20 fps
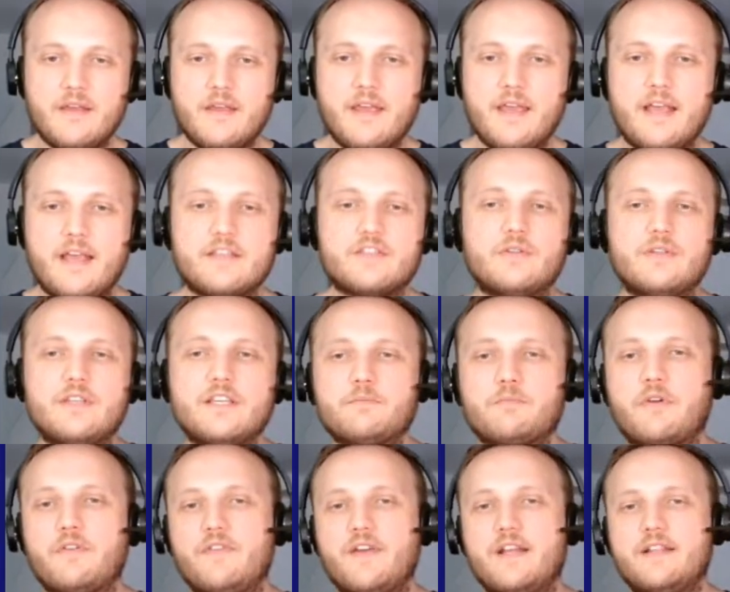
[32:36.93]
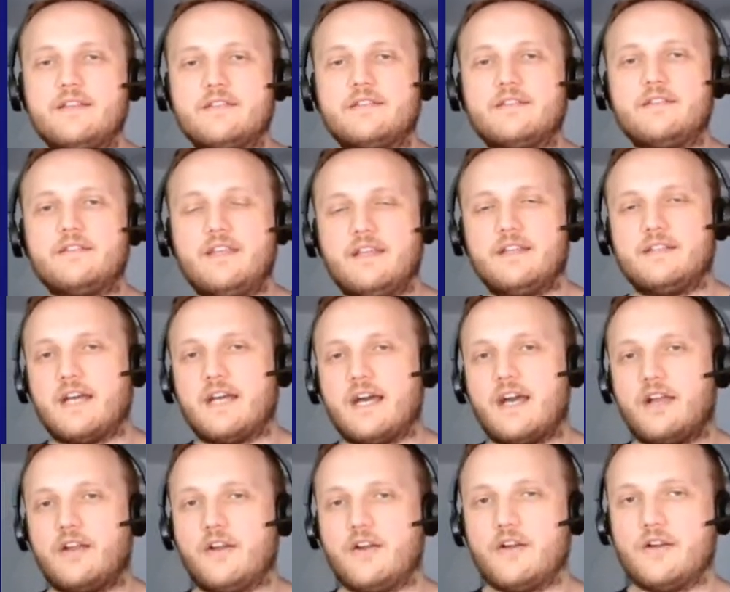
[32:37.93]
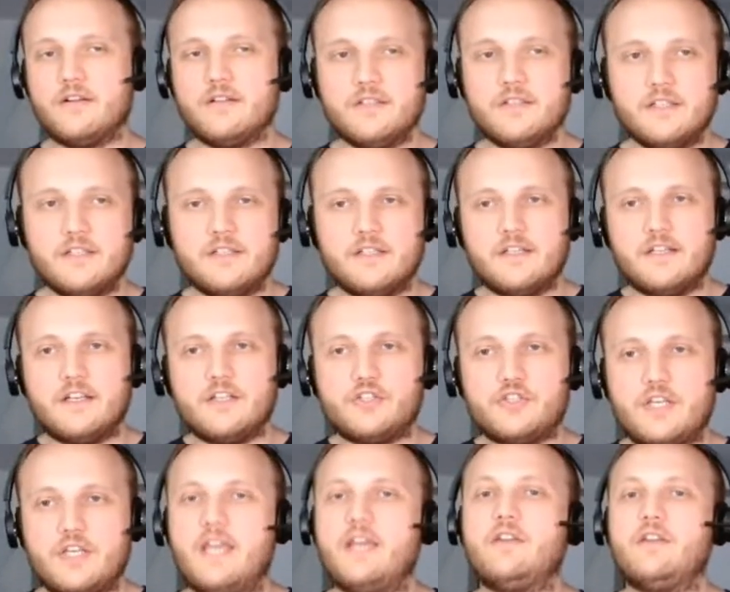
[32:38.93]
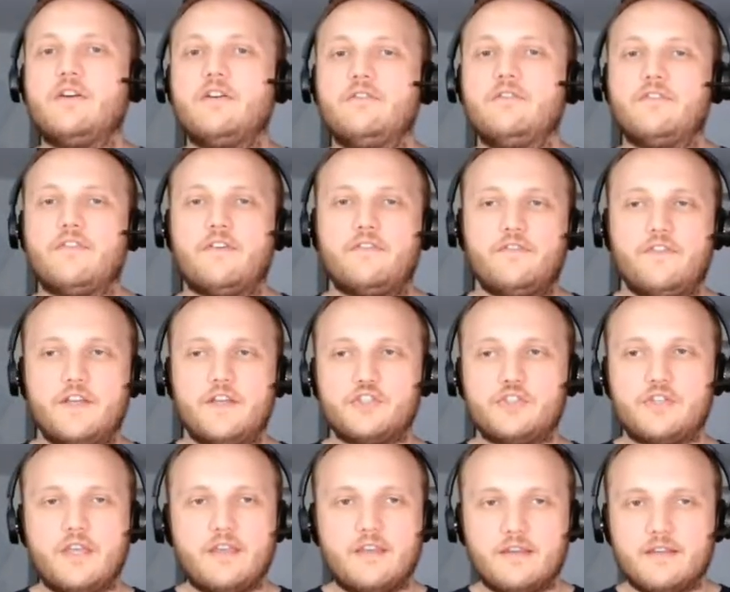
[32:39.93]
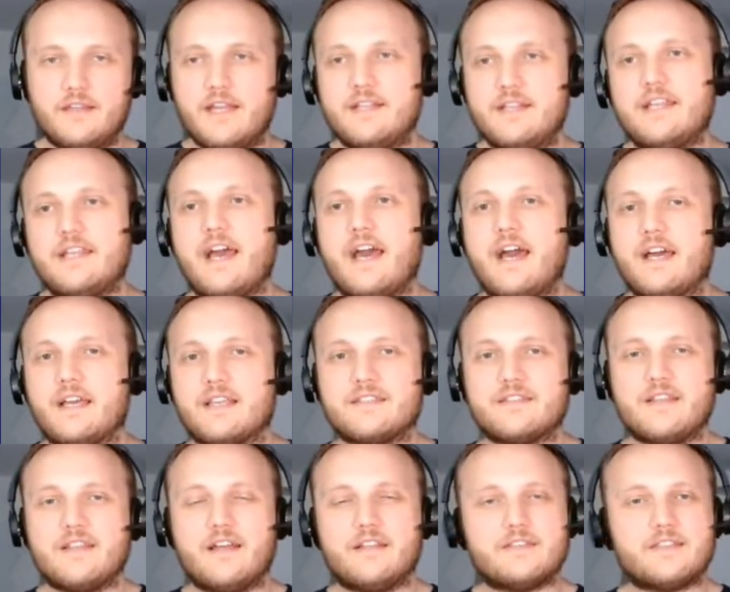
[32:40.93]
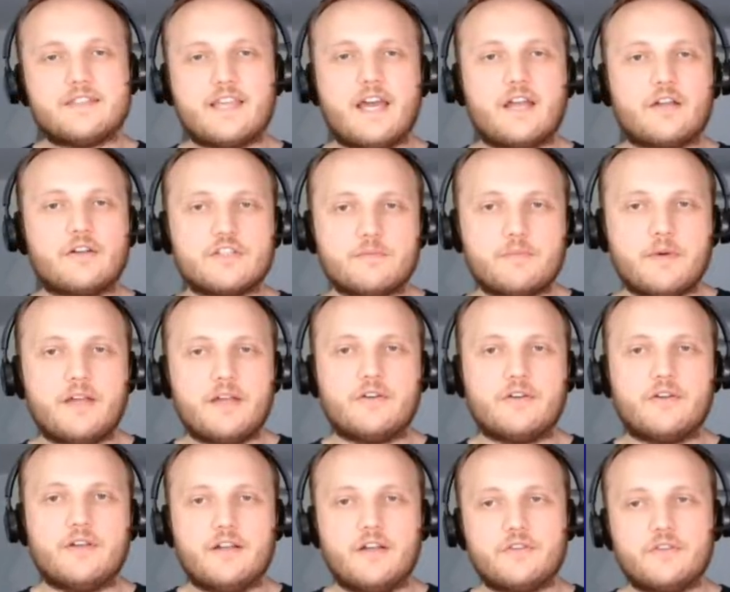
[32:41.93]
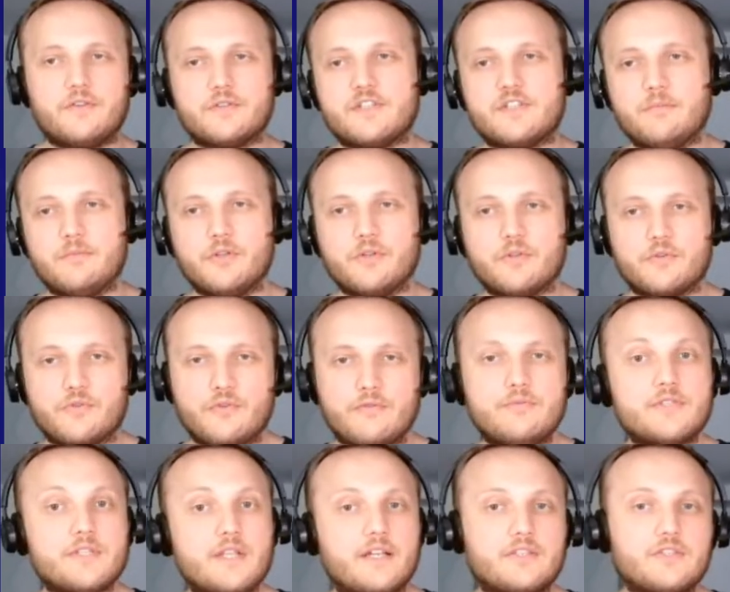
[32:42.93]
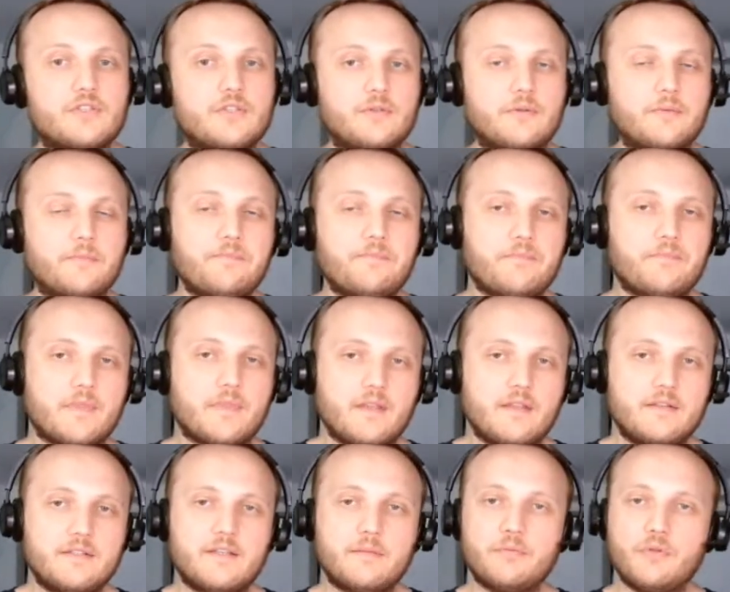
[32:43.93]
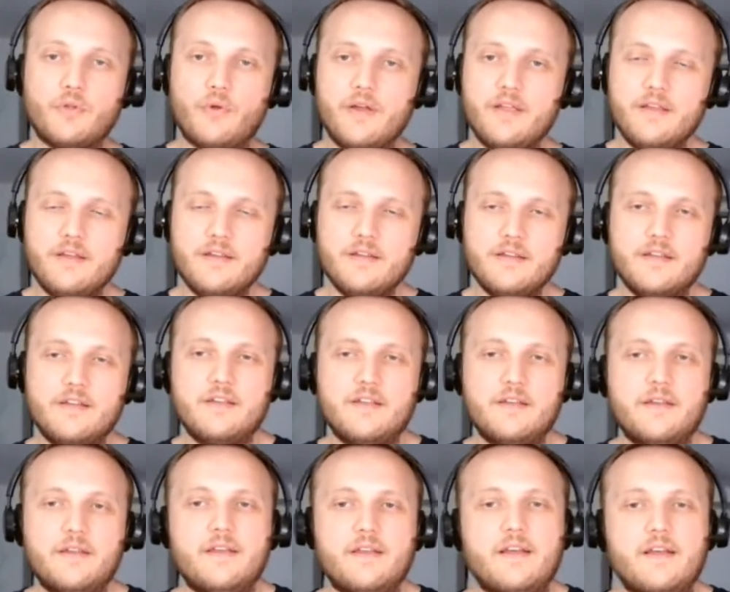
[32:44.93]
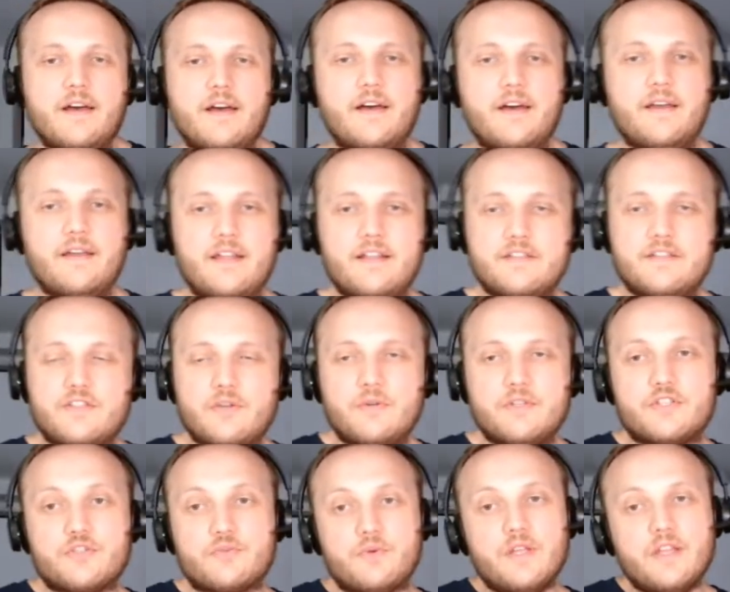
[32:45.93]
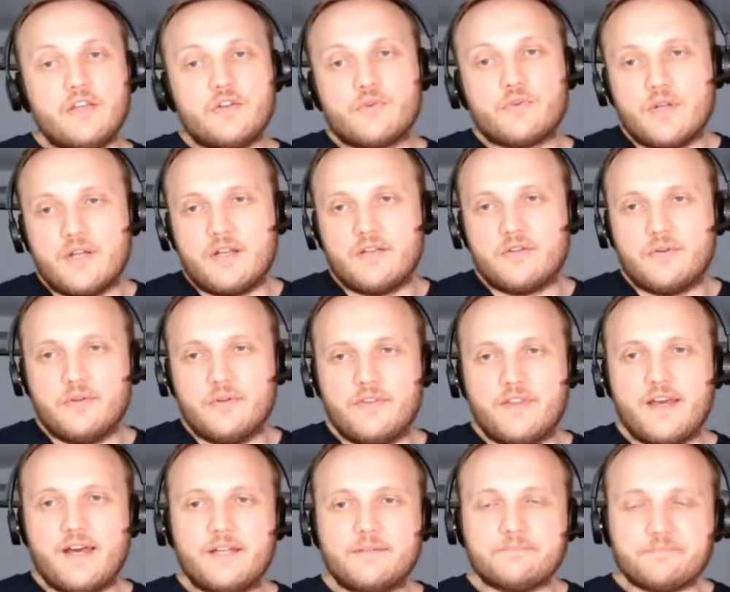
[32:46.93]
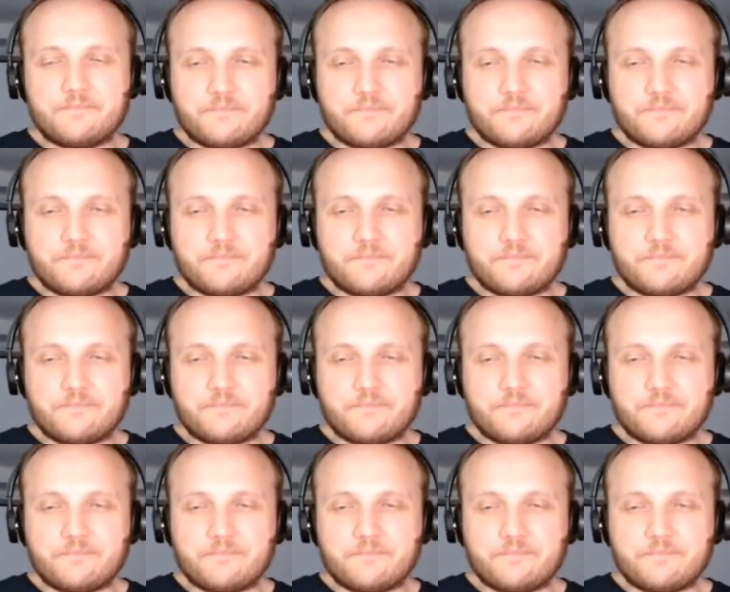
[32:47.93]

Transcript: And so this prevents the entire chain of phishing attacks that Scattered Spider and other similar groups like to deploy. And so it's really critical that